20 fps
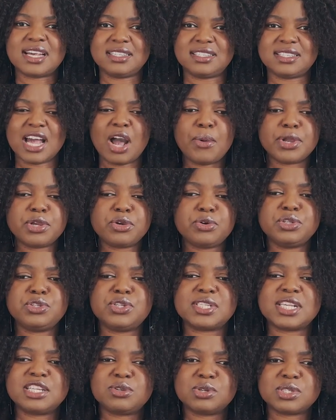How are you going to
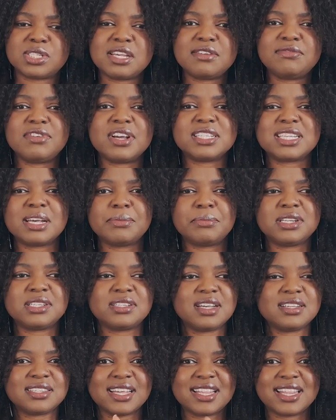send your CV and someone
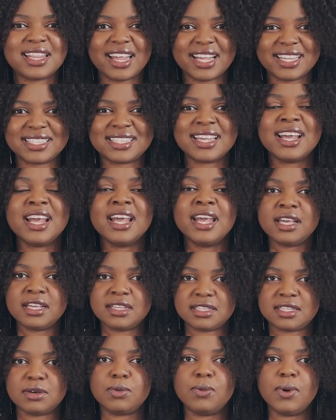says, this is
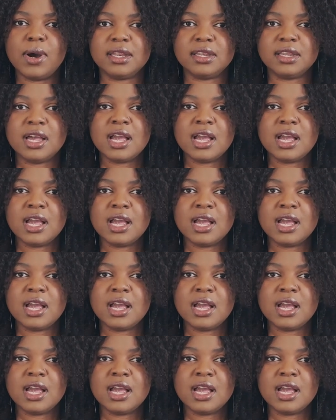the one?